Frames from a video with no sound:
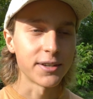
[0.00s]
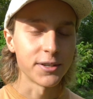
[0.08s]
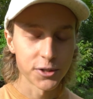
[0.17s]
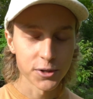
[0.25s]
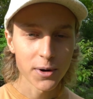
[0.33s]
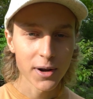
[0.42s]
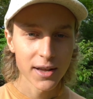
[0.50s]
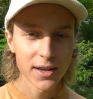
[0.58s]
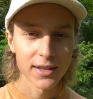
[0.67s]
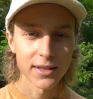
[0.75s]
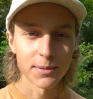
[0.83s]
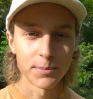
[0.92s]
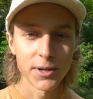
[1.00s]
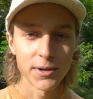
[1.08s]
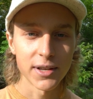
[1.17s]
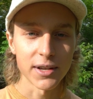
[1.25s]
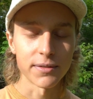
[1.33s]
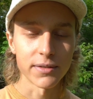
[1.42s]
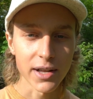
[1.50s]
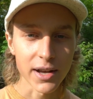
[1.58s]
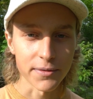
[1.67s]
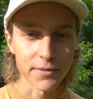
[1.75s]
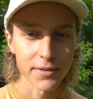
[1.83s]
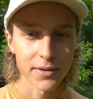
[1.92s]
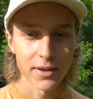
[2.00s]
enjoy the beauty of life.